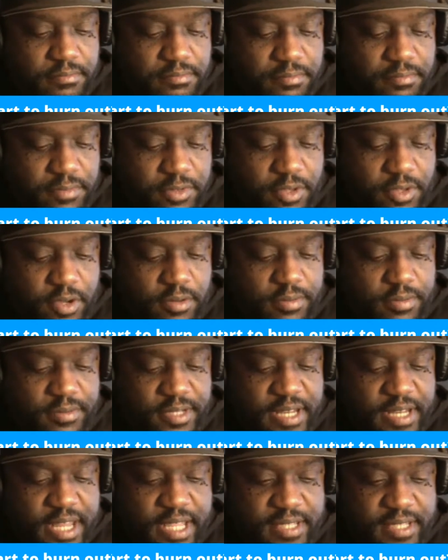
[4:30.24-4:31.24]

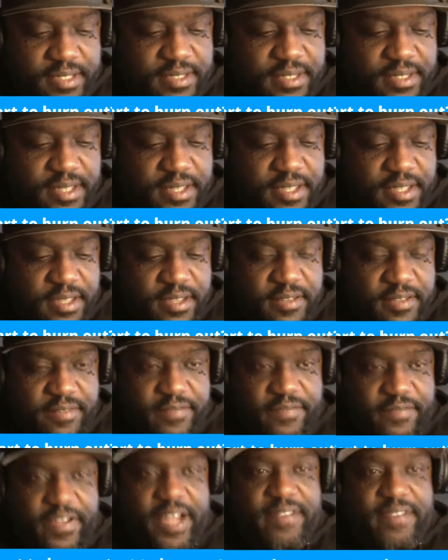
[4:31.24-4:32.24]
the next
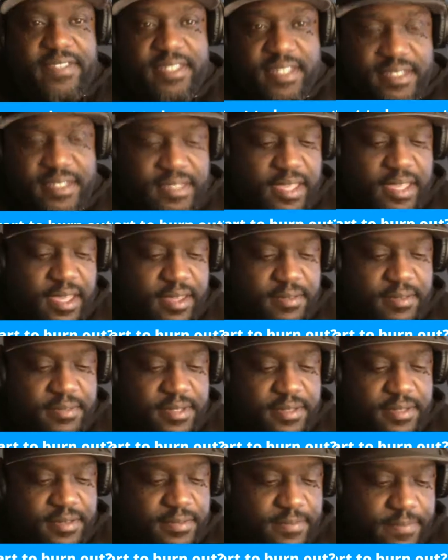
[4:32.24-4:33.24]
5 or 6 games.